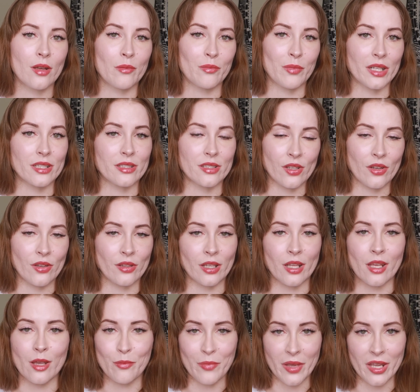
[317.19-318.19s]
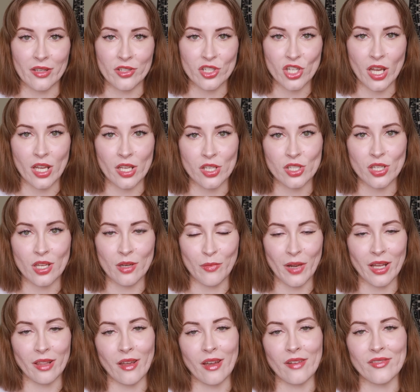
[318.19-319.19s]
but certainly a big change in
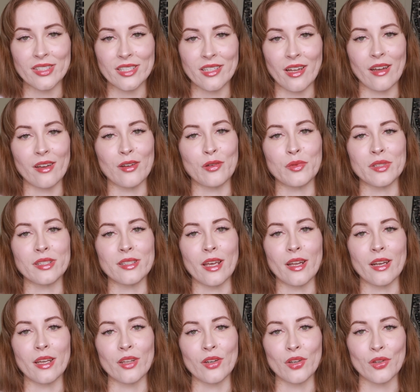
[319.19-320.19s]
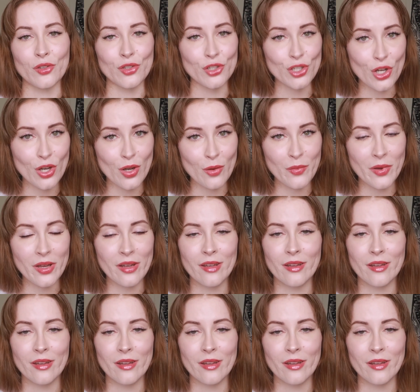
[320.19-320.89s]
my lifestyle was getting a new job,